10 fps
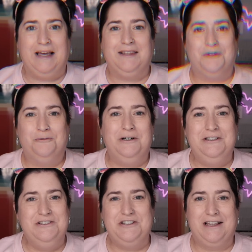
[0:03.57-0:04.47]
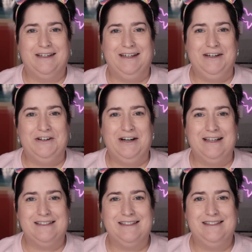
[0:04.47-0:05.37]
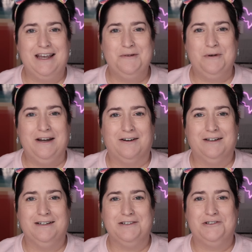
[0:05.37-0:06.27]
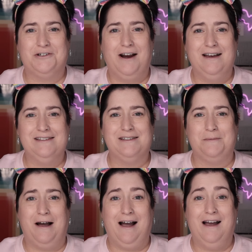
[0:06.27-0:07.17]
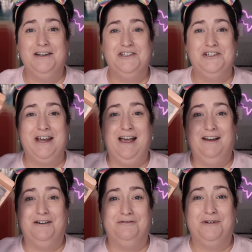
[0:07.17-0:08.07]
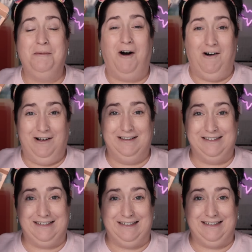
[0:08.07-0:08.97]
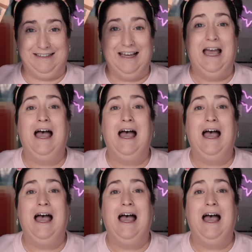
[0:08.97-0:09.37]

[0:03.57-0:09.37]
Hello world, Shelly here, and today we are going to try some eyeshadow from Aldi.